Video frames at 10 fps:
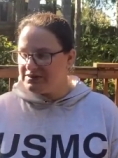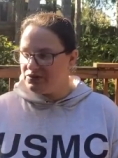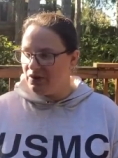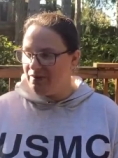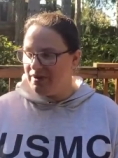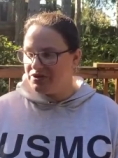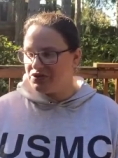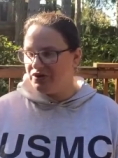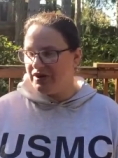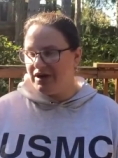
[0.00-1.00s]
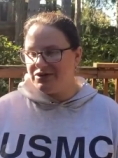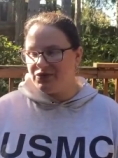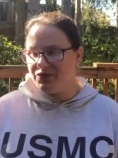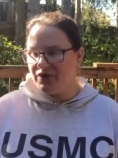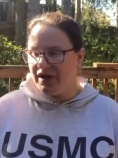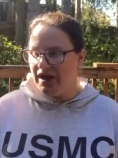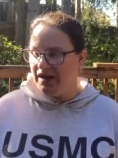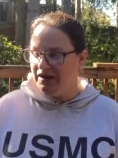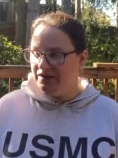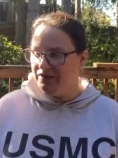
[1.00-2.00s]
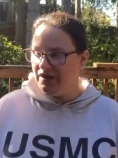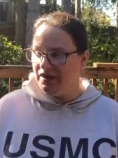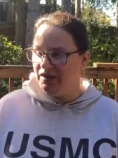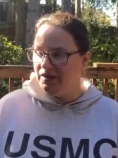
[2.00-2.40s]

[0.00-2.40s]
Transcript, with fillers: so I make sure that I don't forget anything.